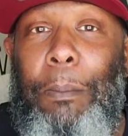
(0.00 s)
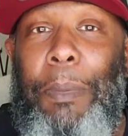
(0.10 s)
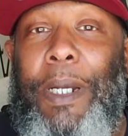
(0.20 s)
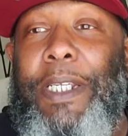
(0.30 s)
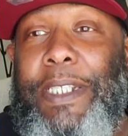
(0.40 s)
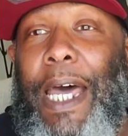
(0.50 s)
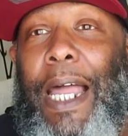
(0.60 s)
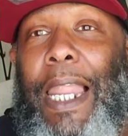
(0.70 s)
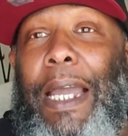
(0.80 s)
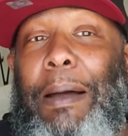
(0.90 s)
But it's
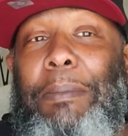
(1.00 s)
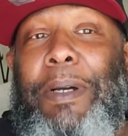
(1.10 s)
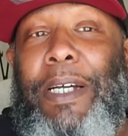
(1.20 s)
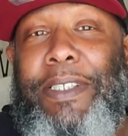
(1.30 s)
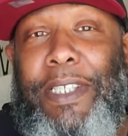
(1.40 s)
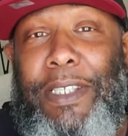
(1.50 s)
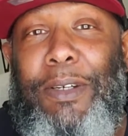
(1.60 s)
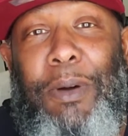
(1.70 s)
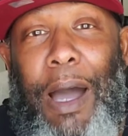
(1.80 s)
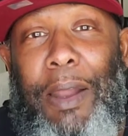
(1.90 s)
not like I'm cussing
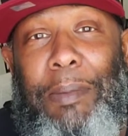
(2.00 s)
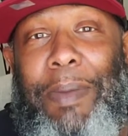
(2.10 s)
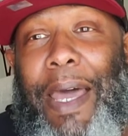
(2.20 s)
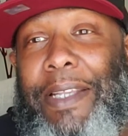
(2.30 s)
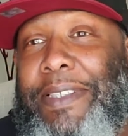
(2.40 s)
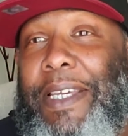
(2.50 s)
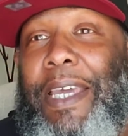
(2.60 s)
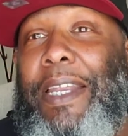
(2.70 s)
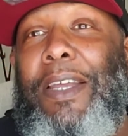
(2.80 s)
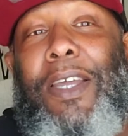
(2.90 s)
you out. I'm not
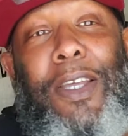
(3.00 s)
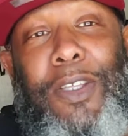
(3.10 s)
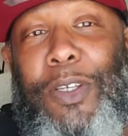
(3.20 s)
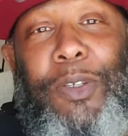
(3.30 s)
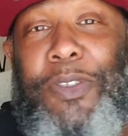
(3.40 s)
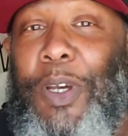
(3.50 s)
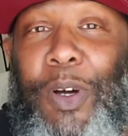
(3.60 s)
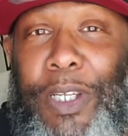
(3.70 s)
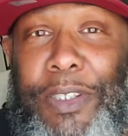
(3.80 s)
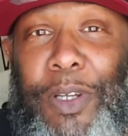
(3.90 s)
saying you
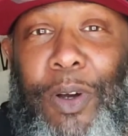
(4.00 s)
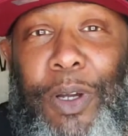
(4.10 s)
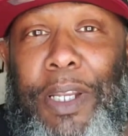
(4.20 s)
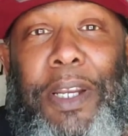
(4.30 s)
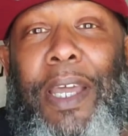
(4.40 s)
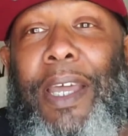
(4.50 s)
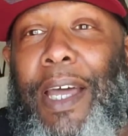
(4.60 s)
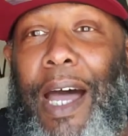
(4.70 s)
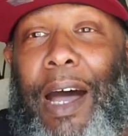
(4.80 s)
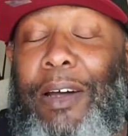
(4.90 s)
so-and-so and
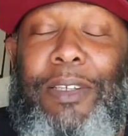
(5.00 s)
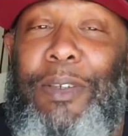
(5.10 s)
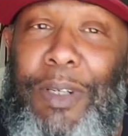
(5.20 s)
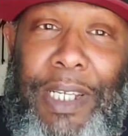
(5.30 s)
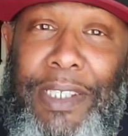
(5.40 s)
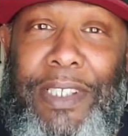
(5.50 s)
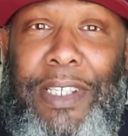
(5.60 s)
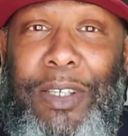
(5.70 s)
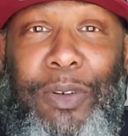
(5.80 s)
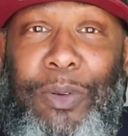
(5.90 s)
I'll do this
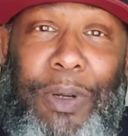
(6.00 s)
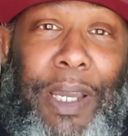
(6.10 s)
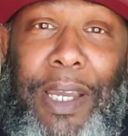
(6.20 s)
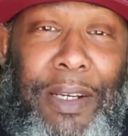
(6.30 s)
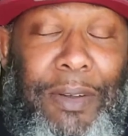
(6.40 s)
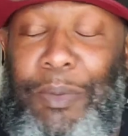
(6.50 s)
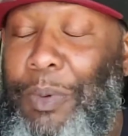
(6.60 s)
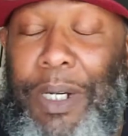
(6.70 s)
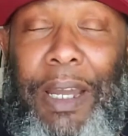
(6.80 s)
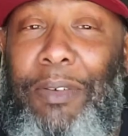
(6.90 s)
and you add
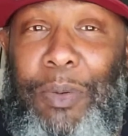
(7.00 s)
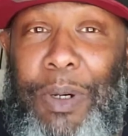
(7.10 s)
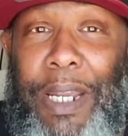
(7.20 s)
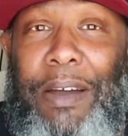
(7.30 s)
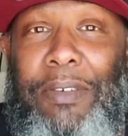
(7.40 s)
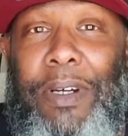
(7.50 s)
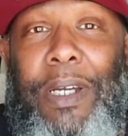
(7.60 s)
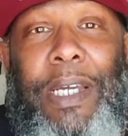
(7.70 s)
whatever.